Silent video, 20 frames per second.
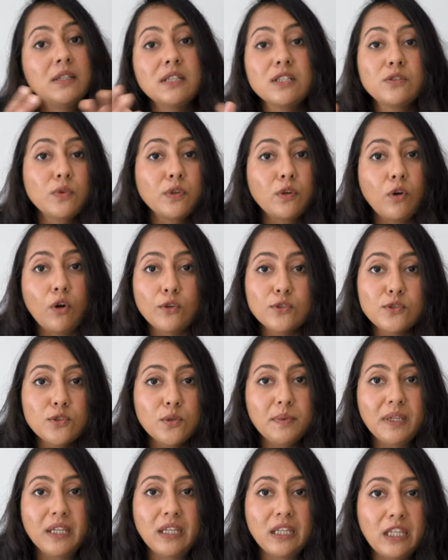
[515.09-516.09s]
This will
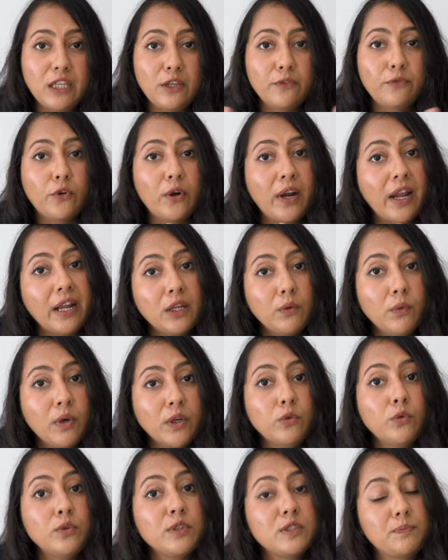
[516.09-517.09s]
also be key for
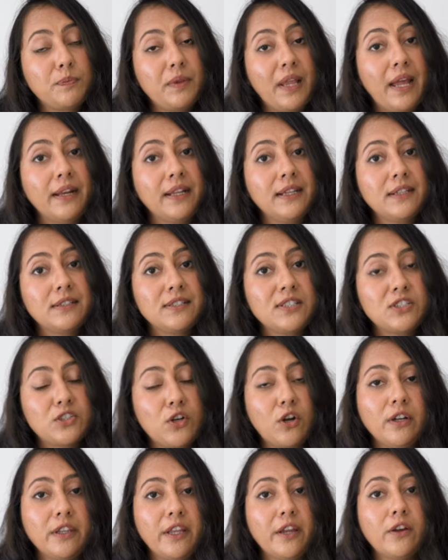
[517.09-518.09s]
anyone who is planning to
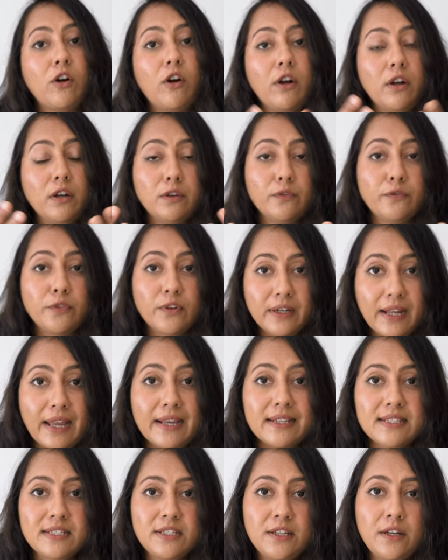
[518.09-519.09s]
start their garden for
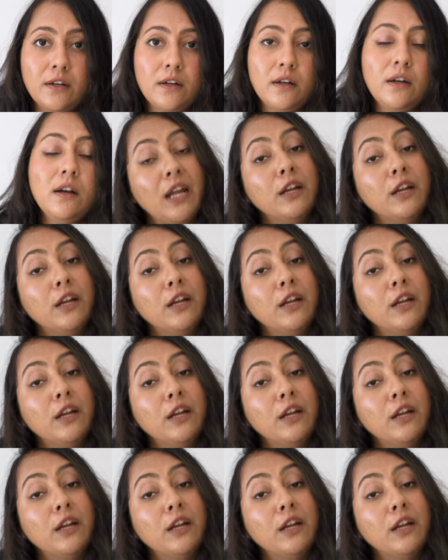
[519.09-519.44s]
next year.